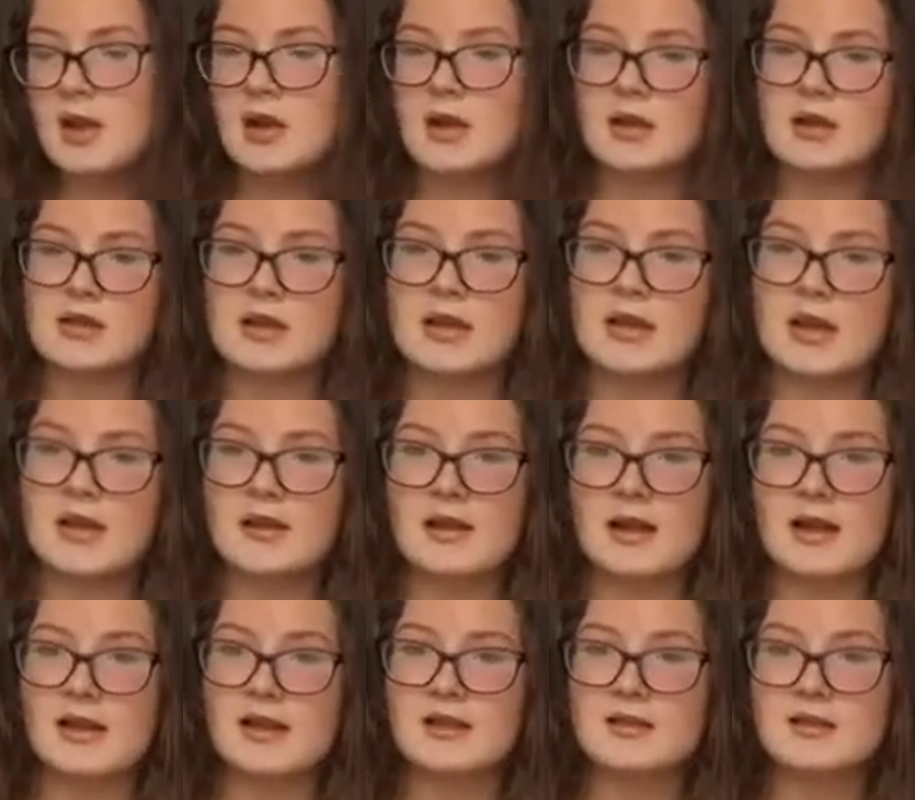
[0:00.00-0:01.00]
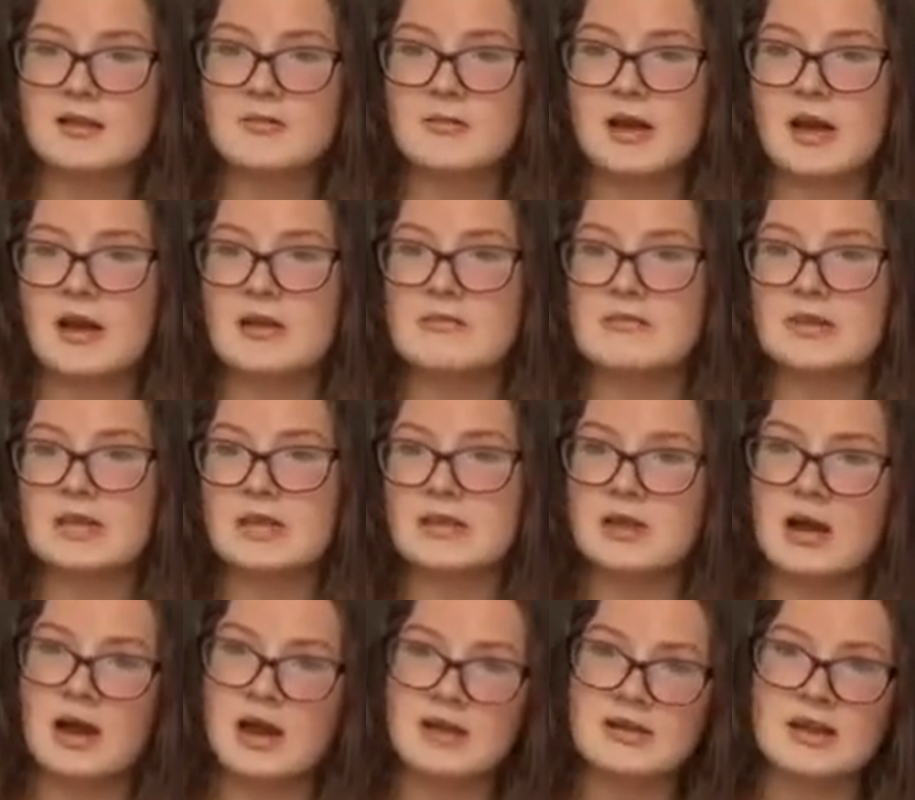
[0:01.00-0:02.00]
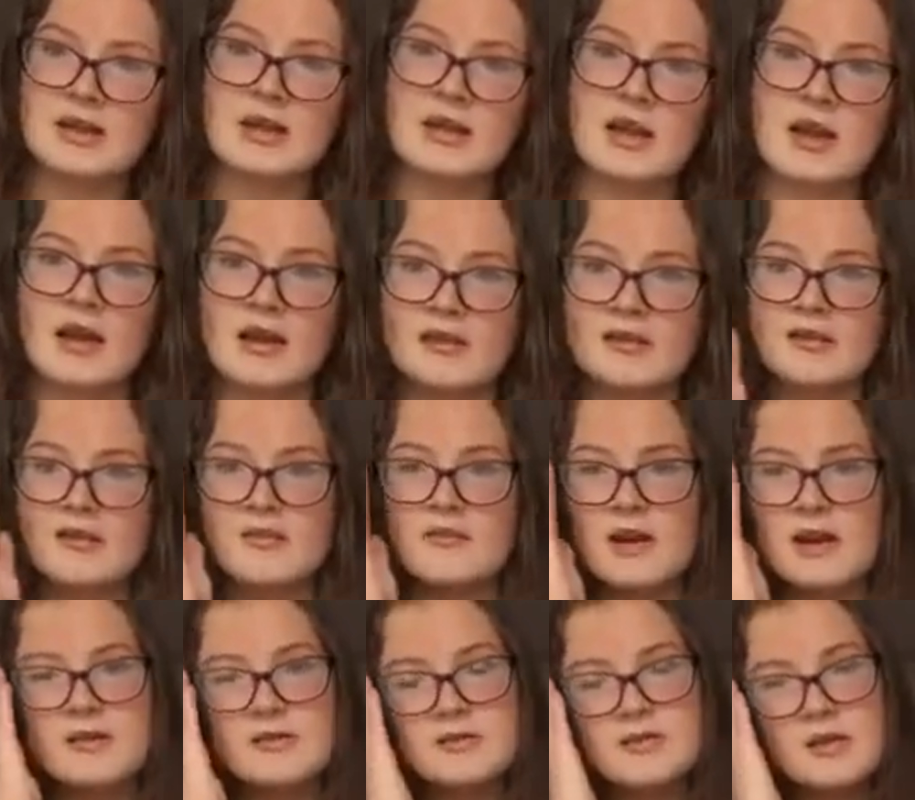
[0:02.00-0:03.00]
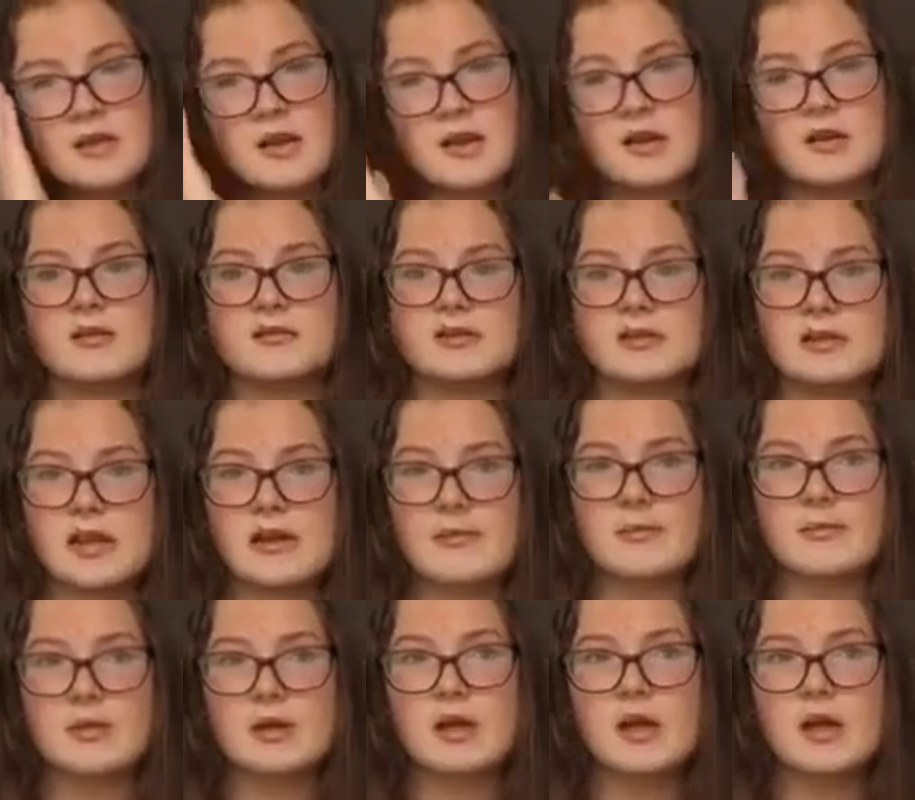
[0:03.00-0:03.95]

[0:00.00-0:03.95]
Because I know like sometimes it's hard to get your head around a concept